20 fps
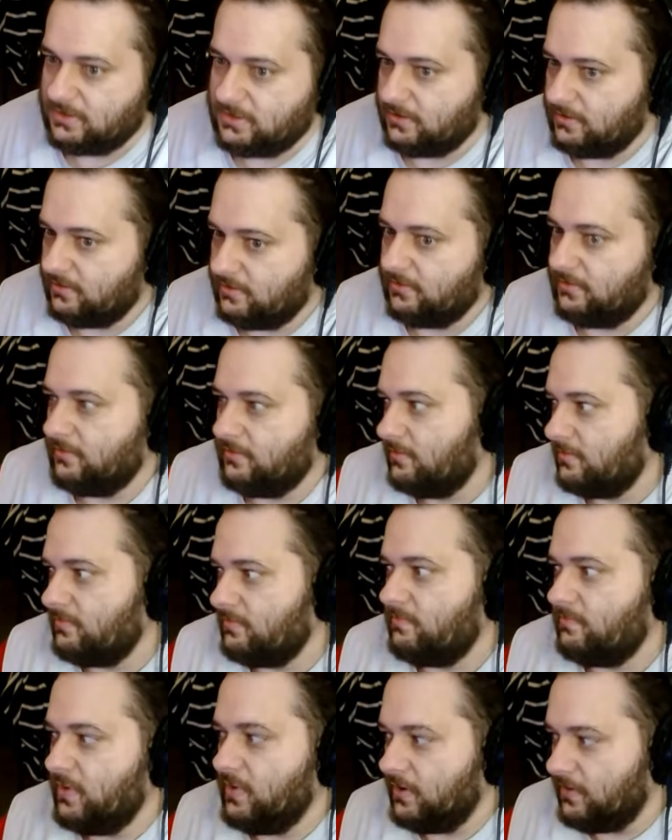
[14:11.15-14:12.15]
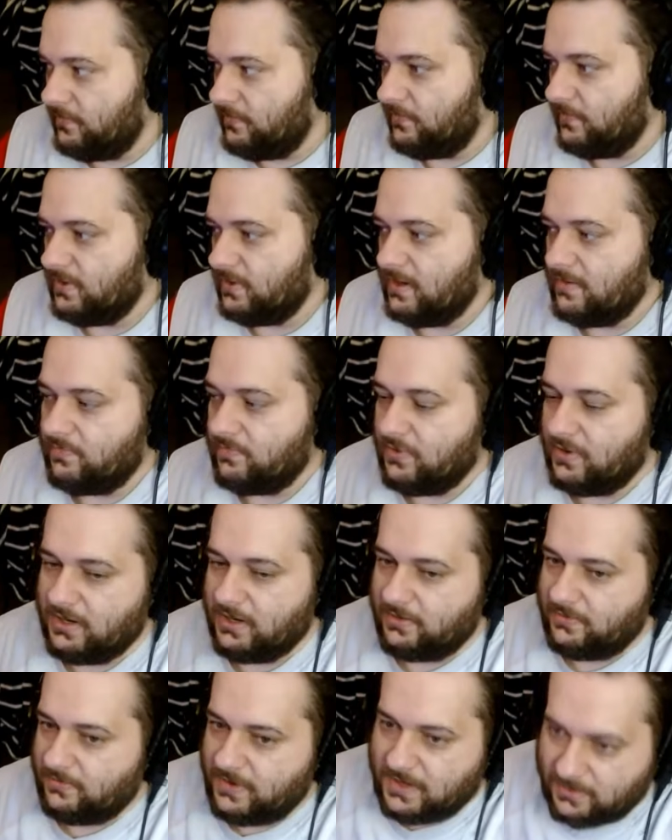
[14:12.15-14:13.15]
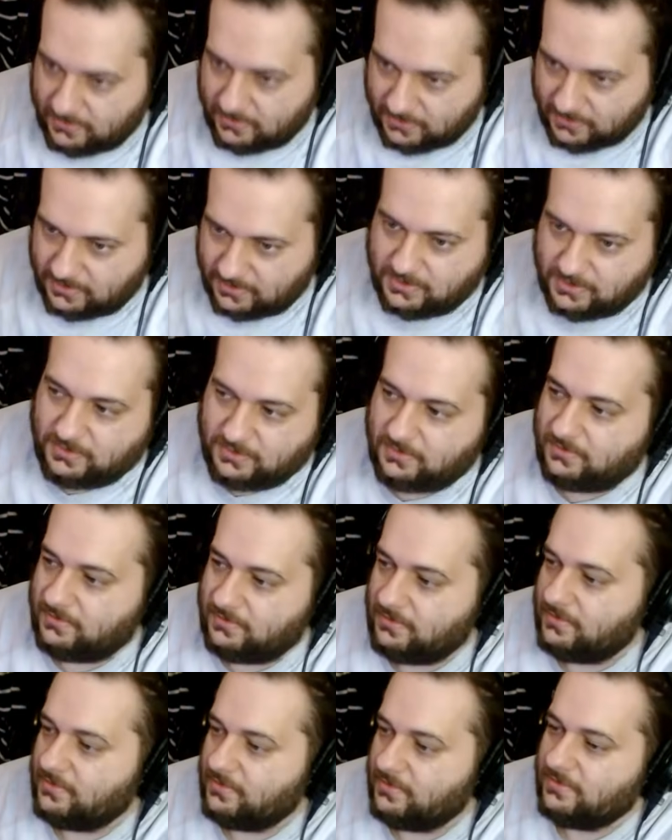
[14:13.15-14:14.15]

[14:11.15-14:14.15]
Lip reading: They're barefoot. They're probably grounded, and